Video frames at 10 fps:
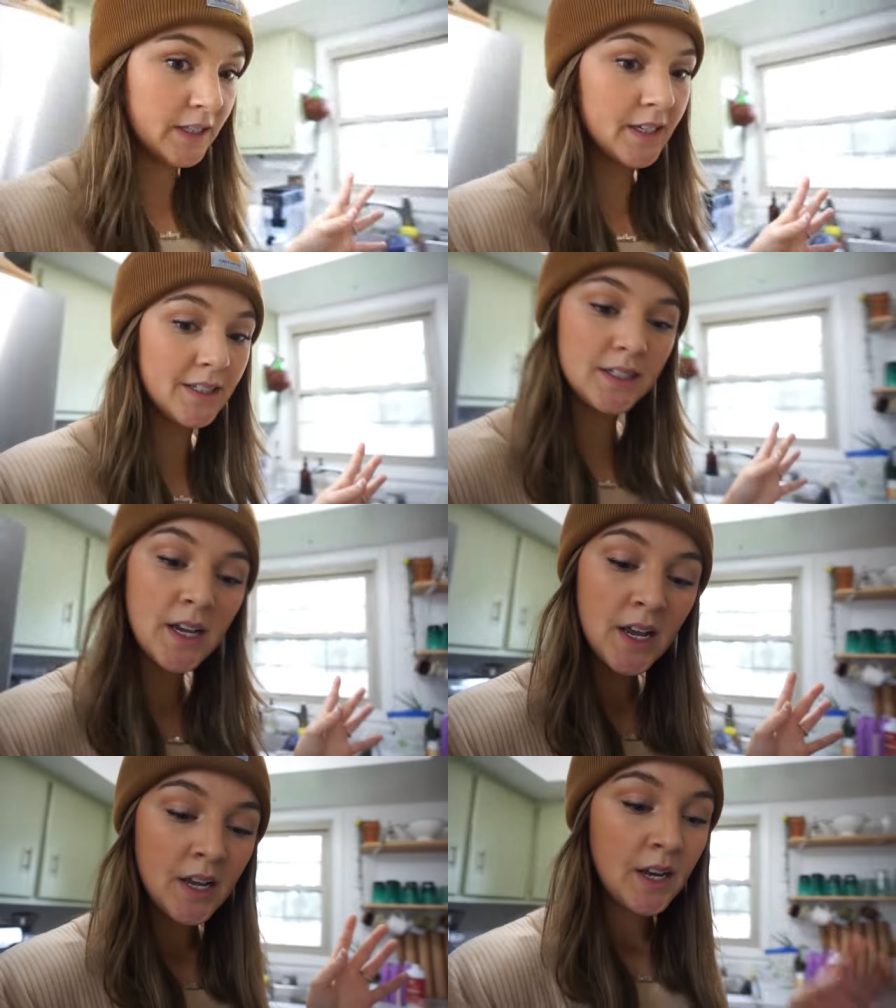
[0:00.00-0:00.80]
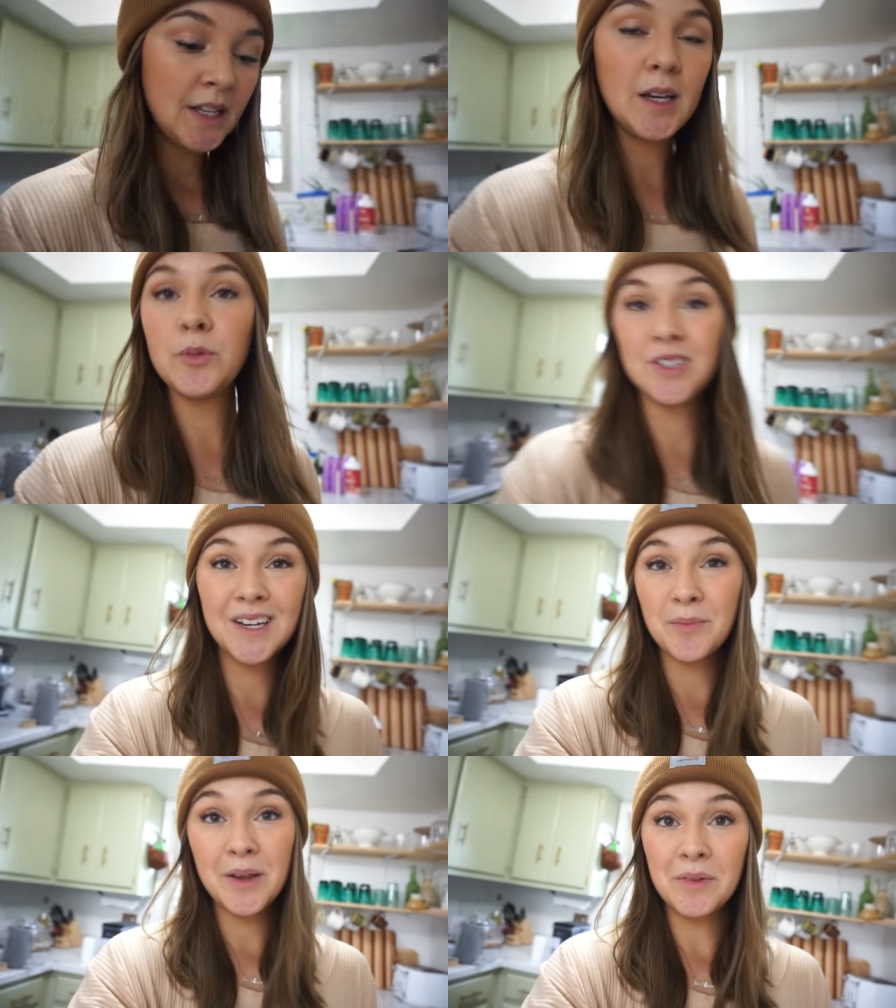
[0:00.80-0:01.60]
list. I think I'm just
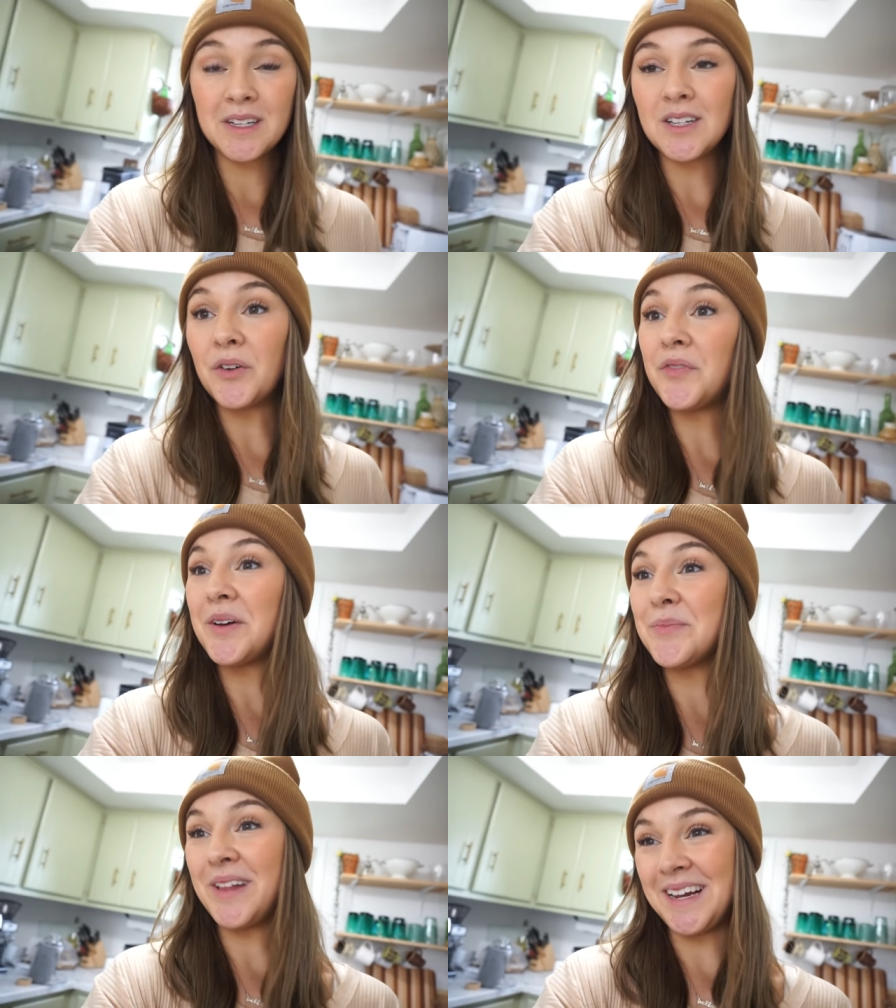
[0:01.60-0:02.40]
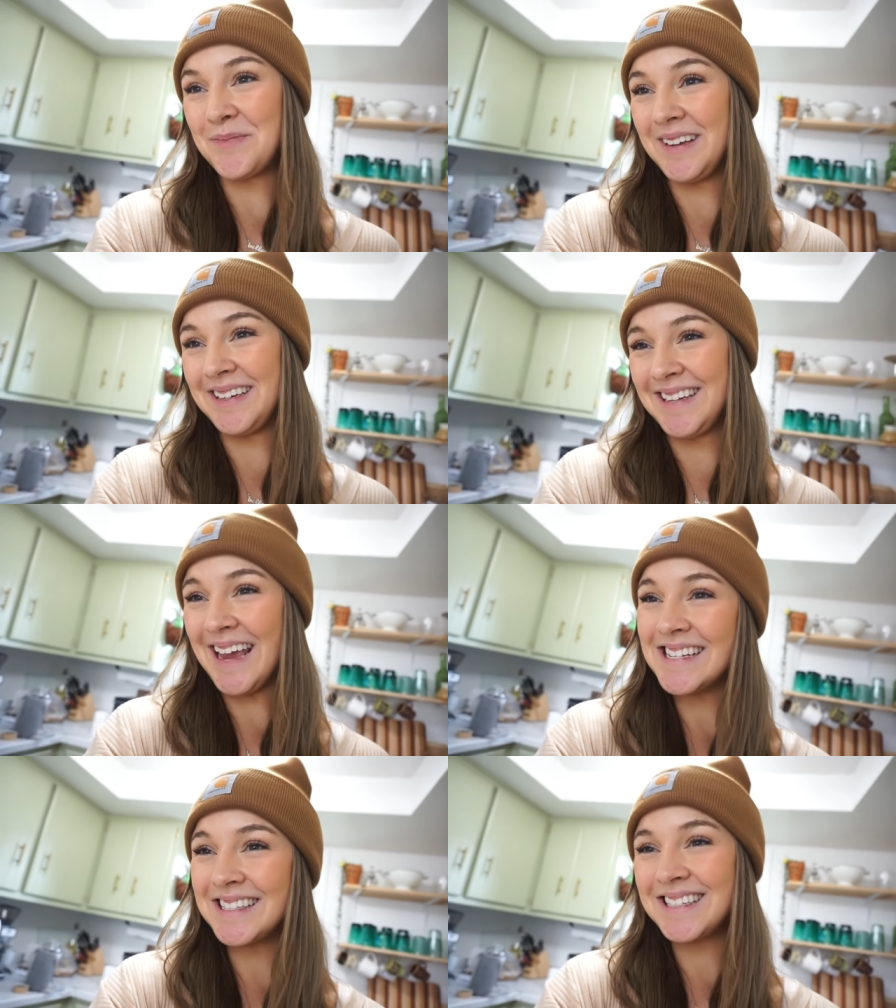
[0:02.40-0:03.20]
gonna make myself a black bean
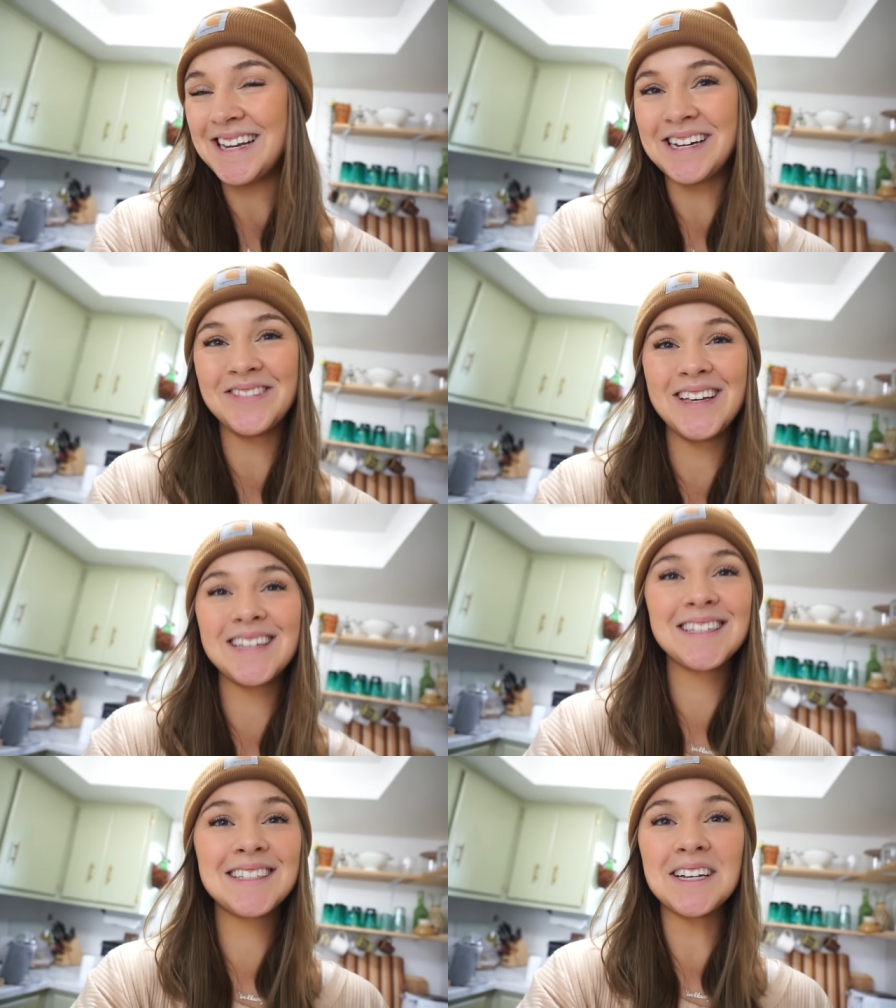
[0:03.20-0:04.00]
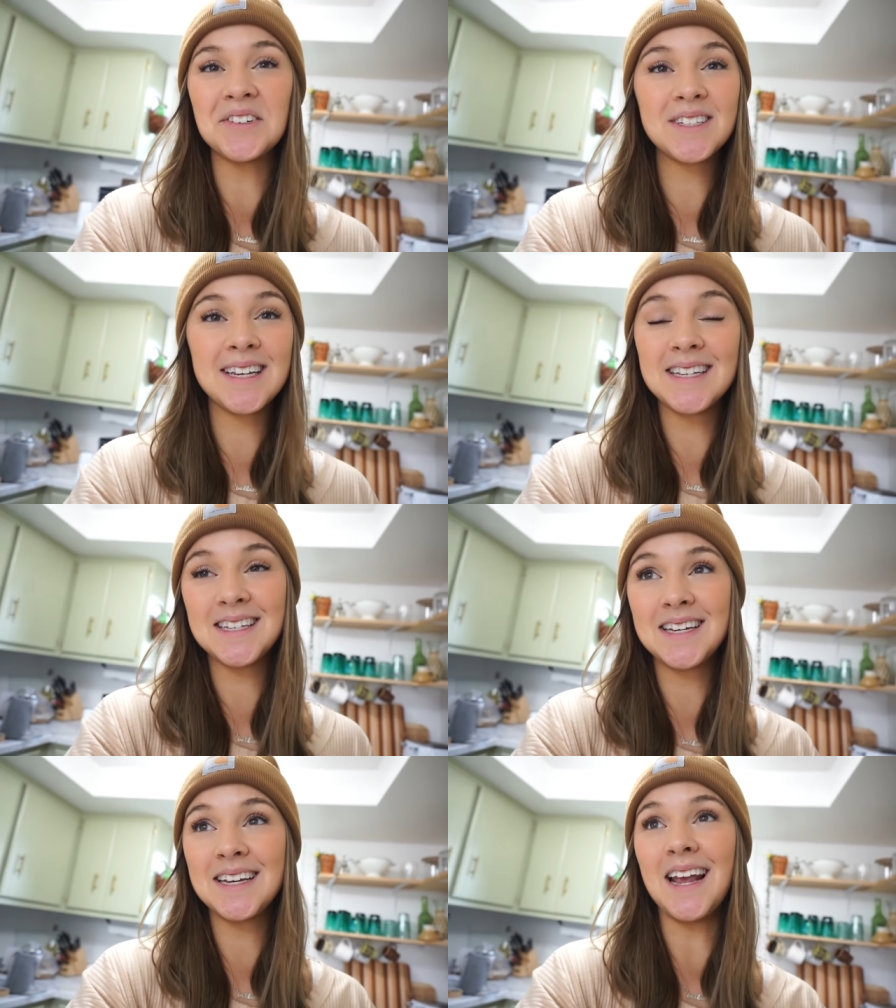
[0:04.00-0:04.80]
quesadilla because it sounds
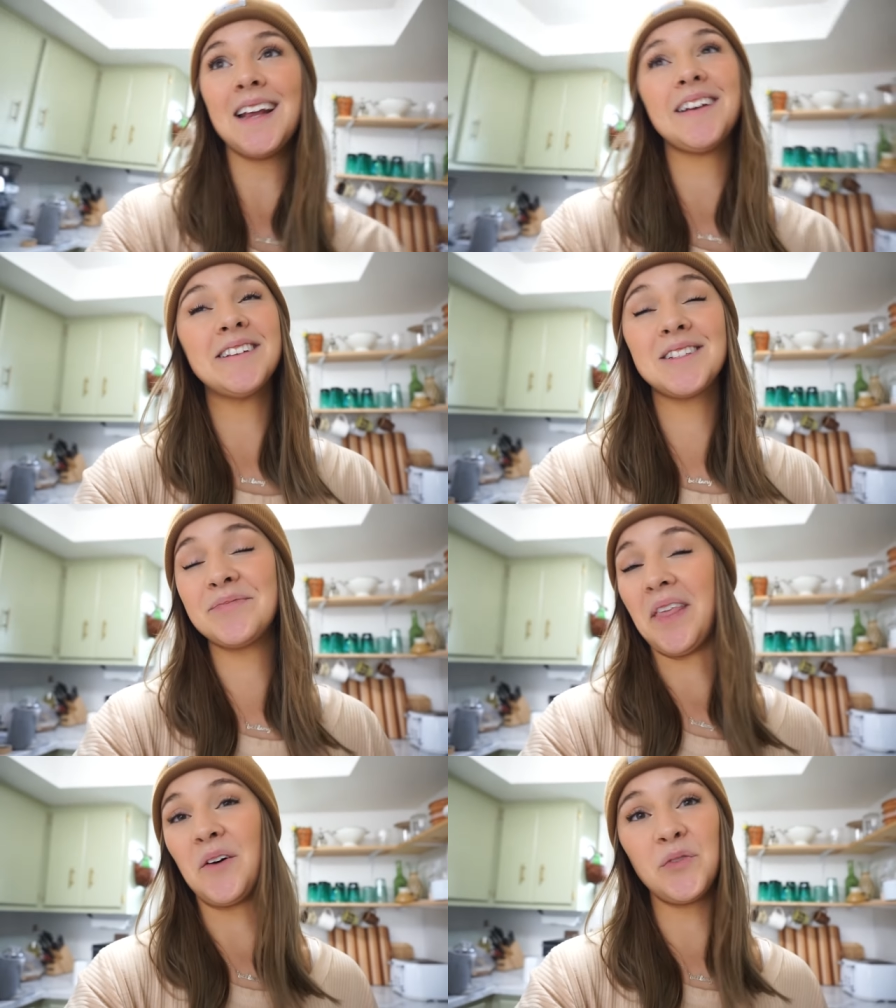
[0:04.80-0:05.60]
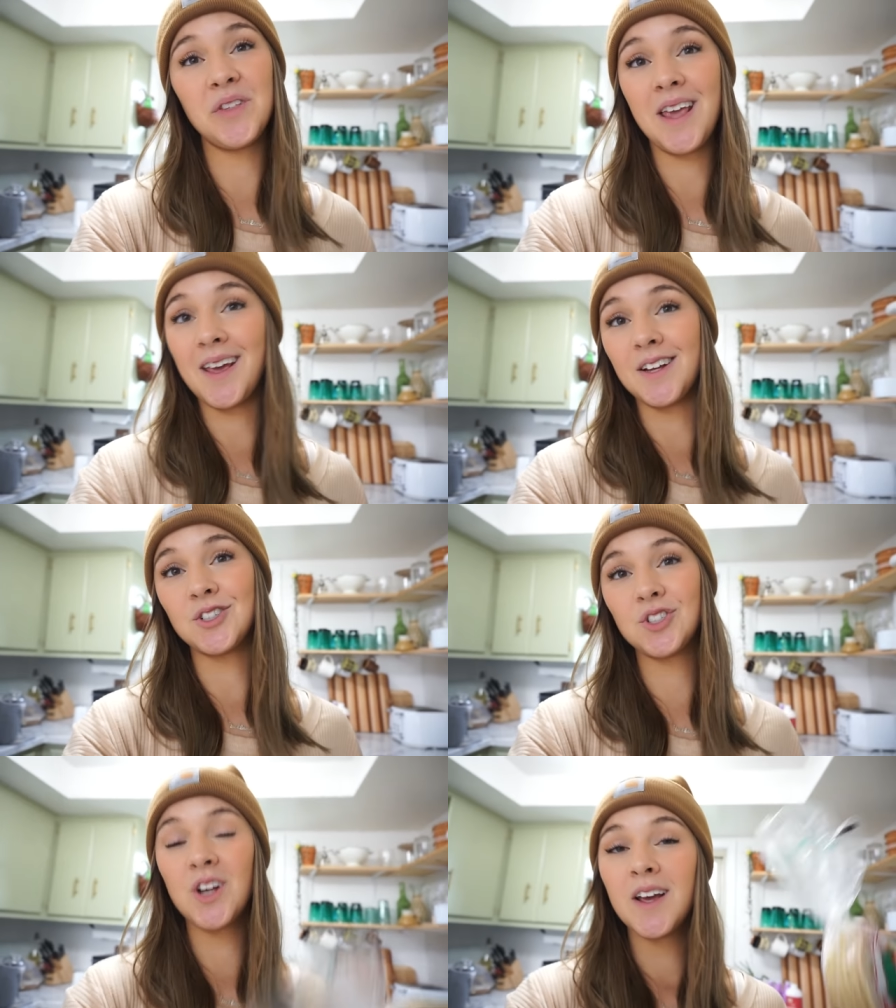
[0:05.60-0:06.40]
easy and it's
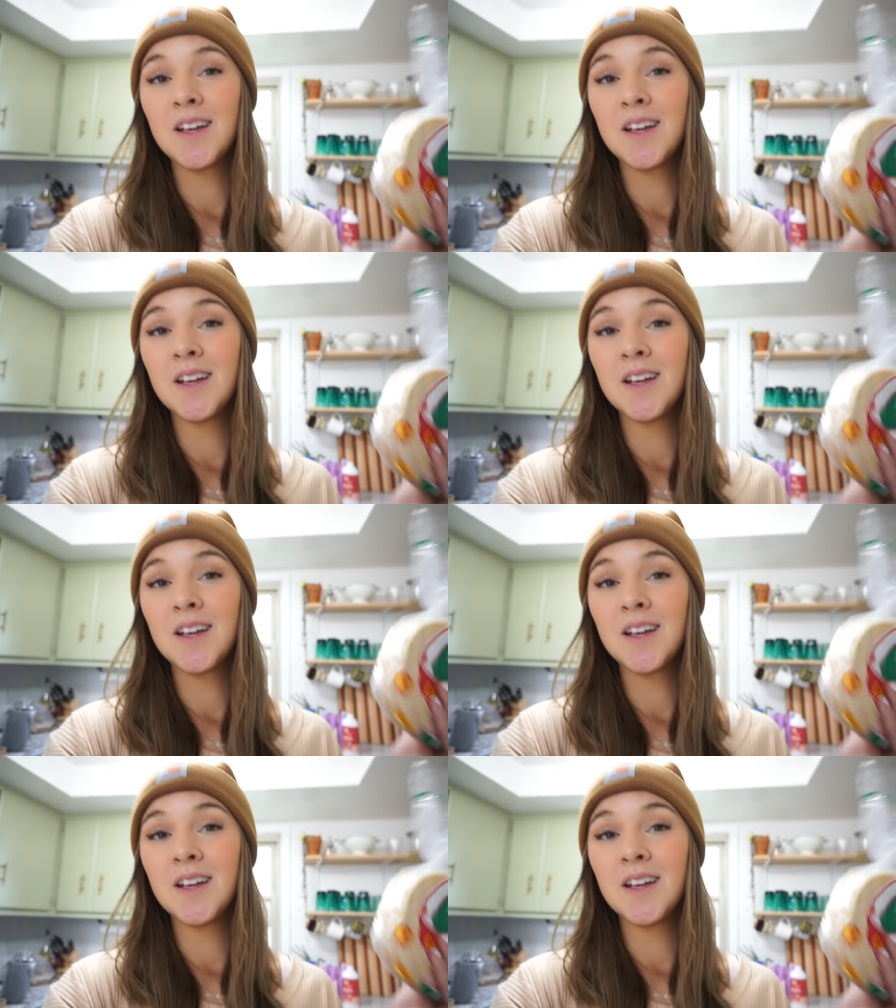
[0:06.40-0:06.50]
healthy-ish.